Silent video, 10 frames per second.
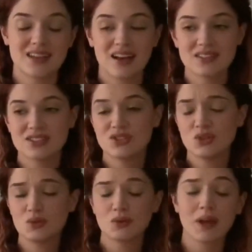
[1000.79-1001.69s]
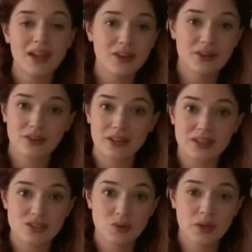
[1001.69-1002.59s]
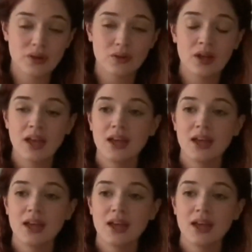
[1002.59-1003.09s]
Hostas do great in our clay soil.